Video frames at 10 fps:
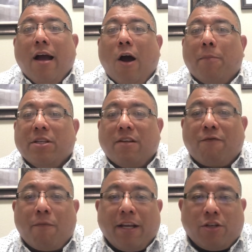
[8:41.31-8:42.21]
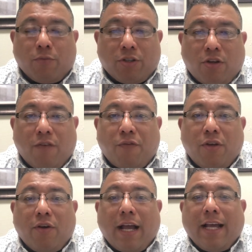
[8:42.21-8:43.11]
I hope this information was good for
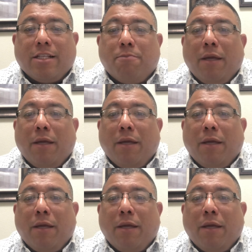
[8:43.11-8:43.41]
you guys.